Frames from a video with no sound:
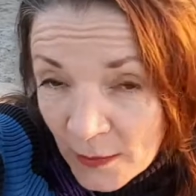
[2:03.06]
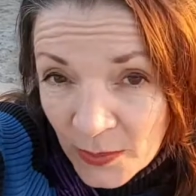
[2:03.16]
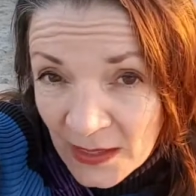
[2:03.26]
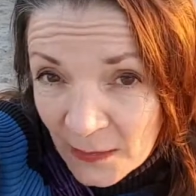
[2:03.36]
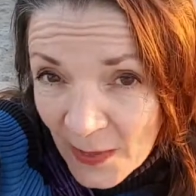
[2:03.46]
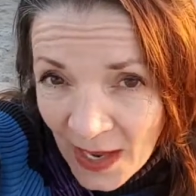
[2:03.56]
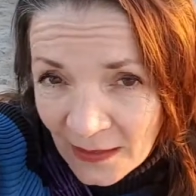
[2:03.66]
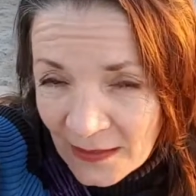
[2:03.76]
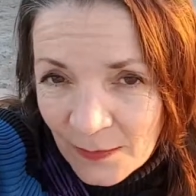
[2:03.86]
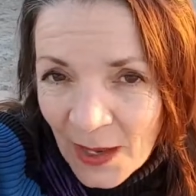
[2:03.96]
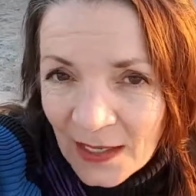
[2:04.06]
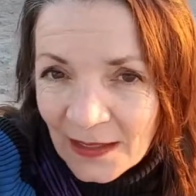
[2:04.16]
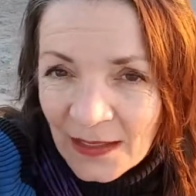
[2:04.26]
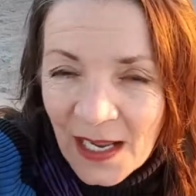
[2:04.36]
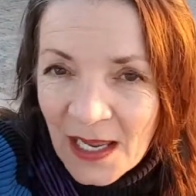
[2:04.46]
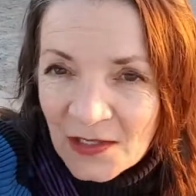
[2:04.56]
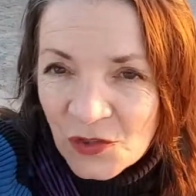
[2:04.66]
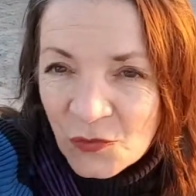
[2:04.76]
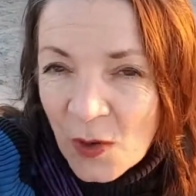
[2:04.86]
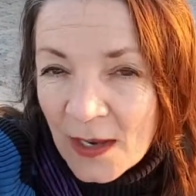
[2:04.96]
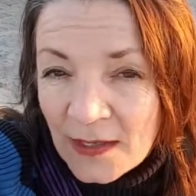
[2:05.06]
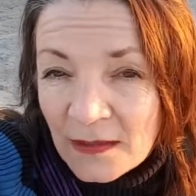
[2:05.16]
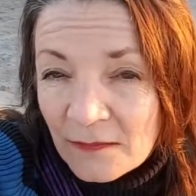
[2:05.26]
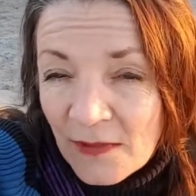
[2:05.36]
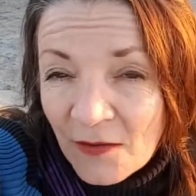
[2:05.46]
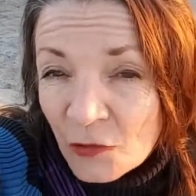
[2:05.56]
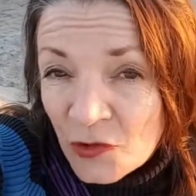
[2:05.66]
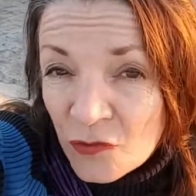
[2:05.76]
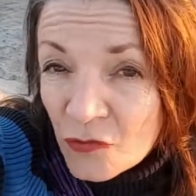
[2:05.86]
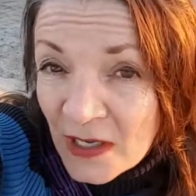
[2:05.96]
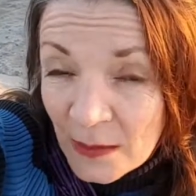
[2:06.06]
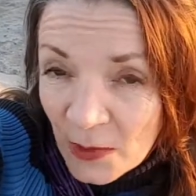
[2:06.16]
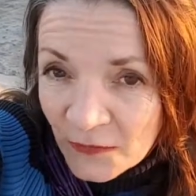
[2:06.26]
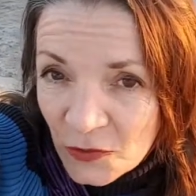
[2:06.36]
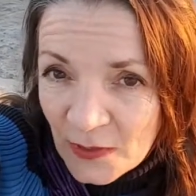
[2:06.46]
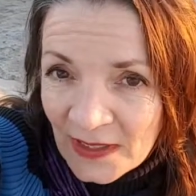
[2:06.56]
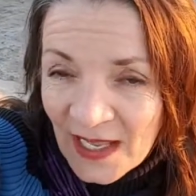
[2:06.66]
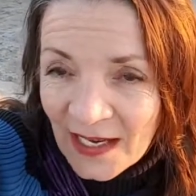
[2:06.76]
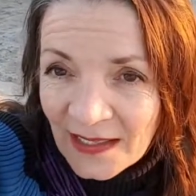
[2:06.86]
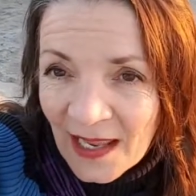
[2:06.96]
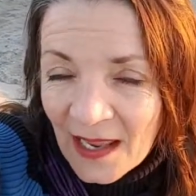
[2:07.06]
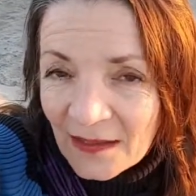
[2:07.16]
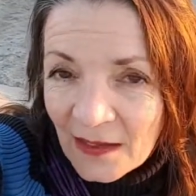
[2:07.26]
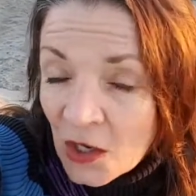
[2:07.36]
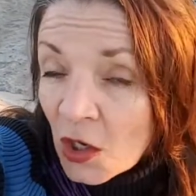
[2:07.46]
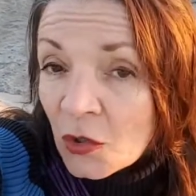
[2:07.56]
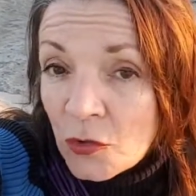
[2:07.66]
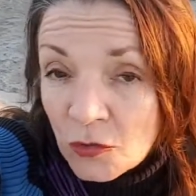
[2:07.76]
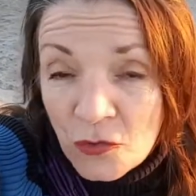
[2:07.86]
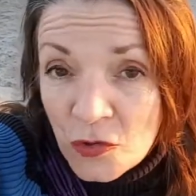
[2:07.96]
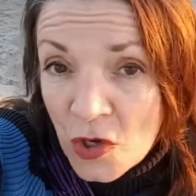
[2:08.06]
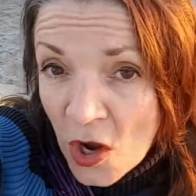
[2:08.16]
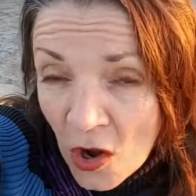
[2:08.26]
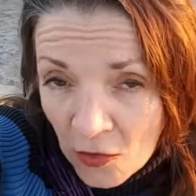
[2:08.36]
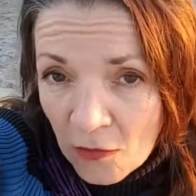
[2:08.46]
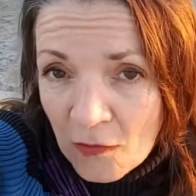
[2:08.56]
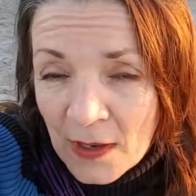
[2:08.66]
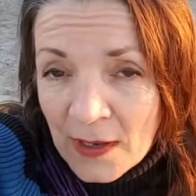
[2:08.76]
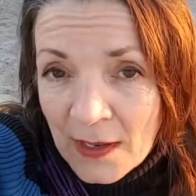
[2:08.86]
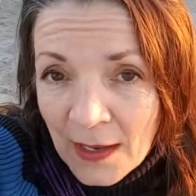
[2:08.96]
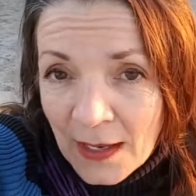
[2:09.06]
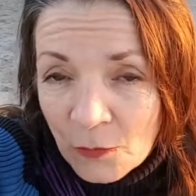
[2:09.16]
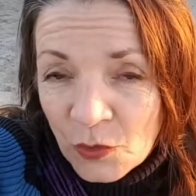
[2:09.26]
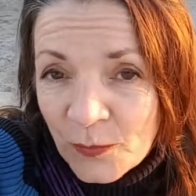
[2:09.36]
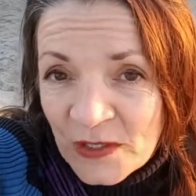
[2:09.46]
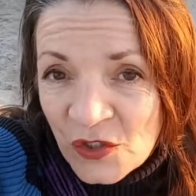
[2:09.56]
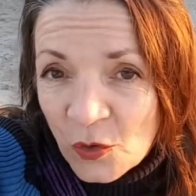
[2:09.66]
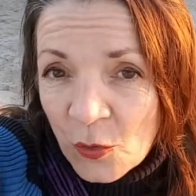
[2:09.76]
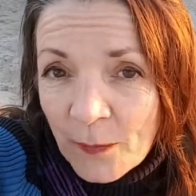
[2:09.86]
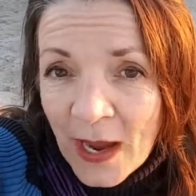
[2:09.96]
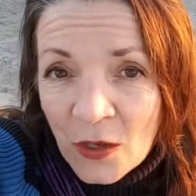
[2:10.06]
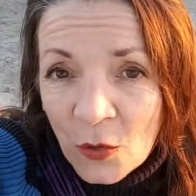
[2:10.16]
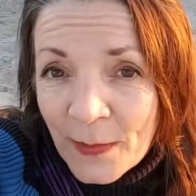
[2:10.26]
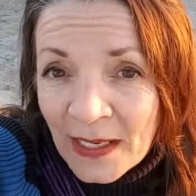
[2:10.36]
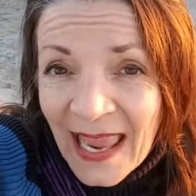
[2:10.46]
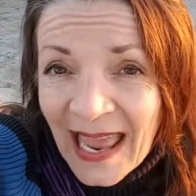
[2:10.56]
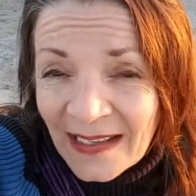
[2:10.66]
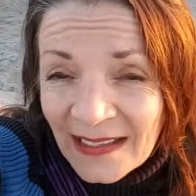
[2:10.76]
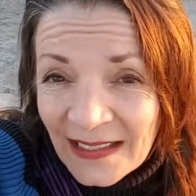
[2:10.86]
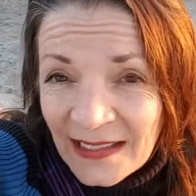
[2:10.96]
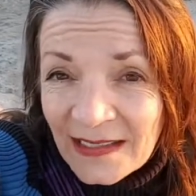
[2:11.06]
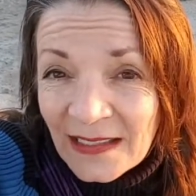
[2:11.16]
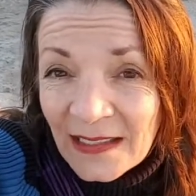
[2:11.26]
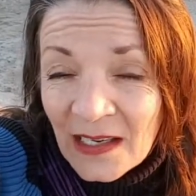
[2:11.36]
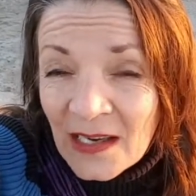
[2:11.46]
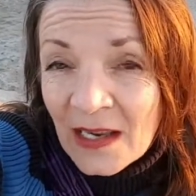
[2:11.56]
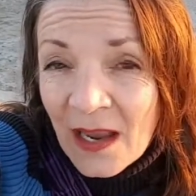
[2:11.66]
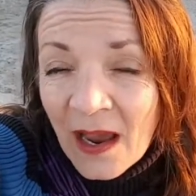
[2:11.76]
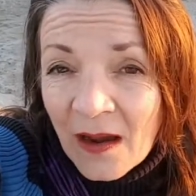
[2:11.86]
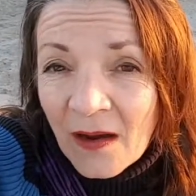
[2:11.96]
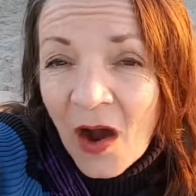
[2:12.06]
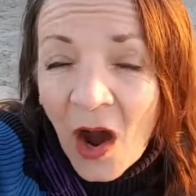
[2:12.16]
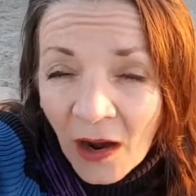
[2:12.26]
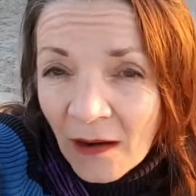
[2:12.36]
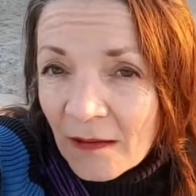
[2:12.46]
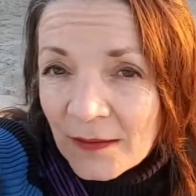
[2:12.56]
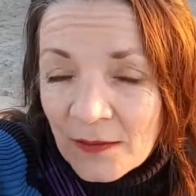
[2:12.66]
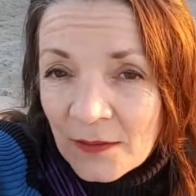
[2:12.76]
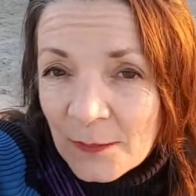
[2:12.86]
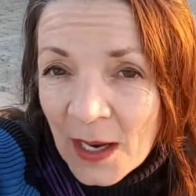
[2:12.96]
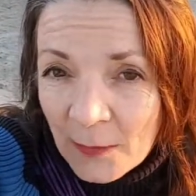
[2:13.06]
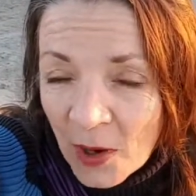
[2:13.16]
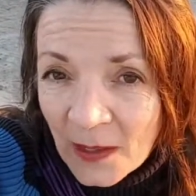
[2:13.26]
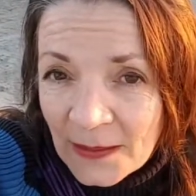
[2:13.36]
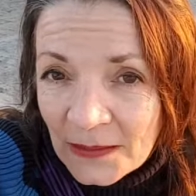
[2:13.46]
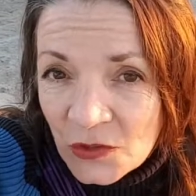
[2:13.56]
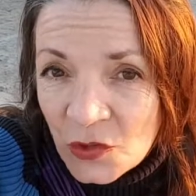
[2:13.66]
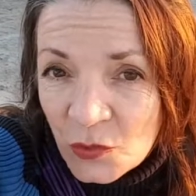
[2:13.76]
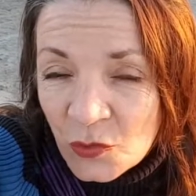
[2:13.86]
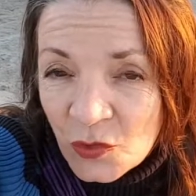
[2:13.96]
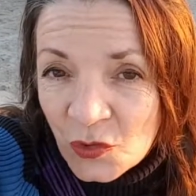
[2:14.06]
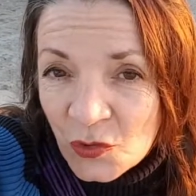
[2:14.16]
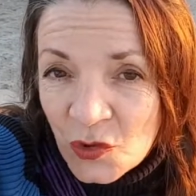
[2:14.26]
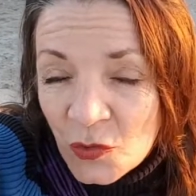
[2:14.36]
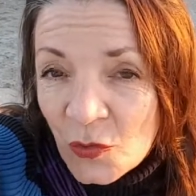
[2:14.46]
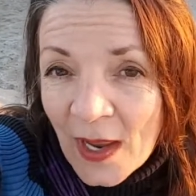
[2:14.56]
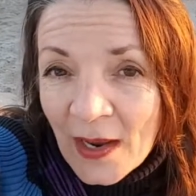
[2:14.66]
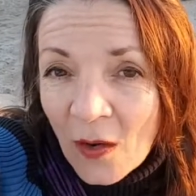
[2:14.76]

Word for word: to be back in the ballet class? Do I ever dream of doing that again? No, it would be so biomechanically hard on my body to, to do